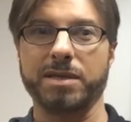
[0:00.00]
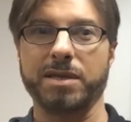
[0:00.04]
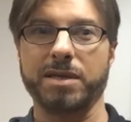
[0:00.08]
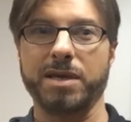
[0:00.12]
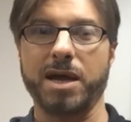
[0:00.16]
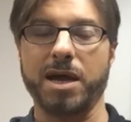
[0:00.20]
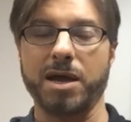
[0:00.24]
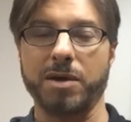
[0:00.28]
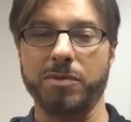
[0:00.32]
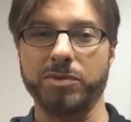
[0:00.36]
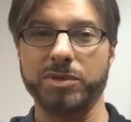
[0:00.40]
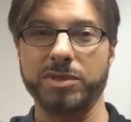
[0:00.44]

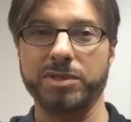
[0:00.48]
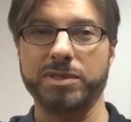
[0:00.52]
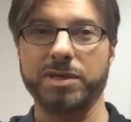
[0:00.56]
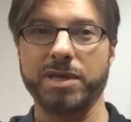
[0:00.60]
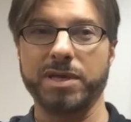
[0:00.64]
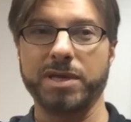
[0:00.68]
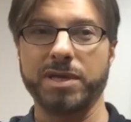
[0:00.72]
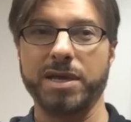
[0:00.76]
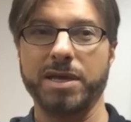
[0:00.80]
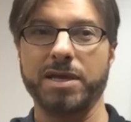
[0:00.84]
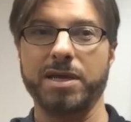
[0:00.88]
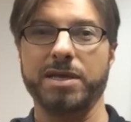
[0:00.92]
I would
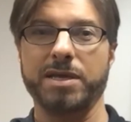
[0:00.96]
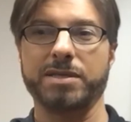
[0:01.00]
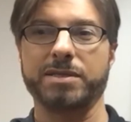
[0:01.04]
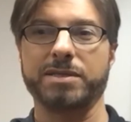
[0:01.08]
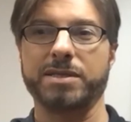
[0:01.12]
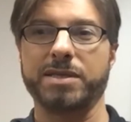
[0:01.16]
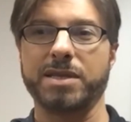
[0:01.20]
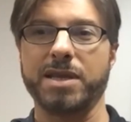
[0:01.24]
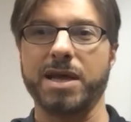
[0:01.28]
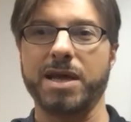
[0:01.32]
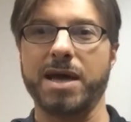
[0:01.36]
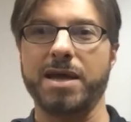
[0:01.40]
say, is
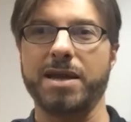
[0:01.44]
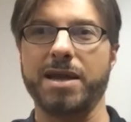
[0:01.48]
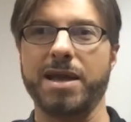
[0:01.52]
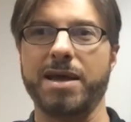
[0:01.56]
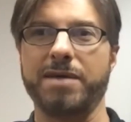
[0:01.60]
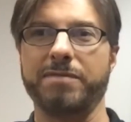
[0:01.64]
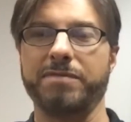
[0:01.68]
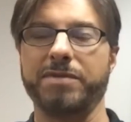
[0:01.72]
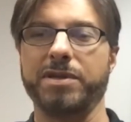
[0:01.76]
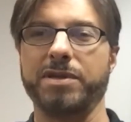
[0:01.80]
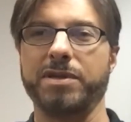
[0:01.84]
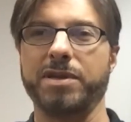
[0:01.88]
not
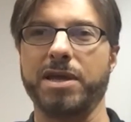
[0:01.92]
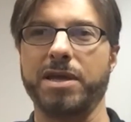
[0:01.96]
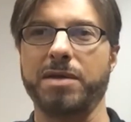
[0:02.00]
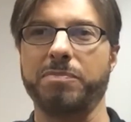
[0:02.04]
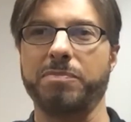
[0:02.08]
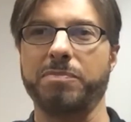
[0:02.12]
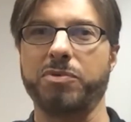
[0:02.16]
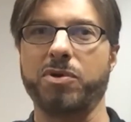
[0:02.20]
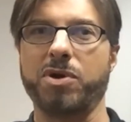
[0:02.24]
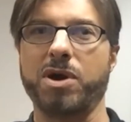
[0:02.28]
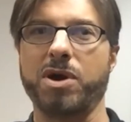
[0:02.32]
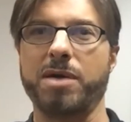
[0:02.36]
having a
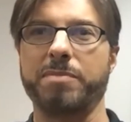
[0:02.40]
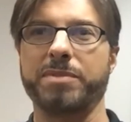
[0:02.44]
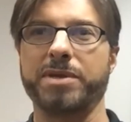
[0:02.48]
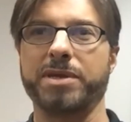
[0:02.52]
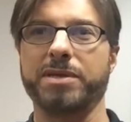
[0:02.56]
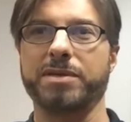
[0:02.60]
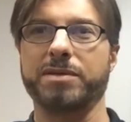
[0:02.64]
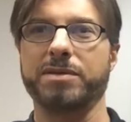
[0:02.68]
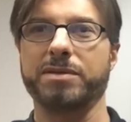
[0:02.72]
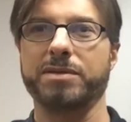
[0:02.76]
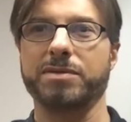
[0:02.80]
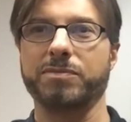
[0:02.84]

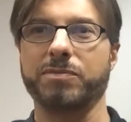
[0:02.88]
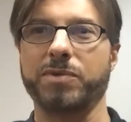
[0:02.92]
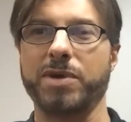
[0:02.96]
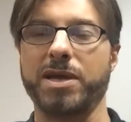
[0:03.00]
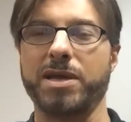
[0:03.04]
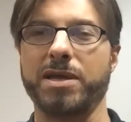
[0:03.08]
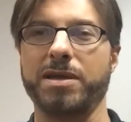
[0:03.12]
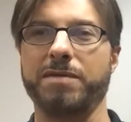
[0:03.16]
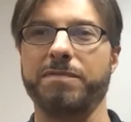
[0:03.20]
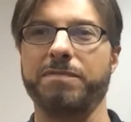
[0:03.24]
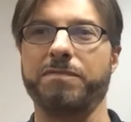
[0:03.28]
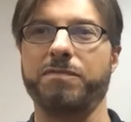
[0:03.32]
prominent
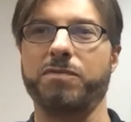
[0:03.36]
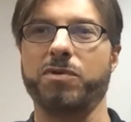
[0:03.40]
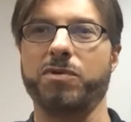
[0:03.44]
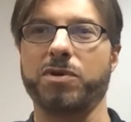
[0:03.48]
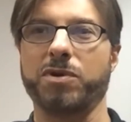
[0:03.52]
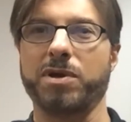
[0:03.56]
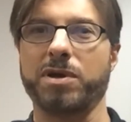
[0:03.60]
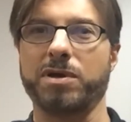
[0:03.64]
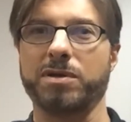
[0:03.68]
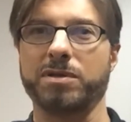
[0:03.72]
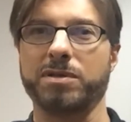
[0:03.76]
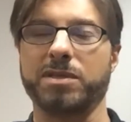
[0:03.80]
way for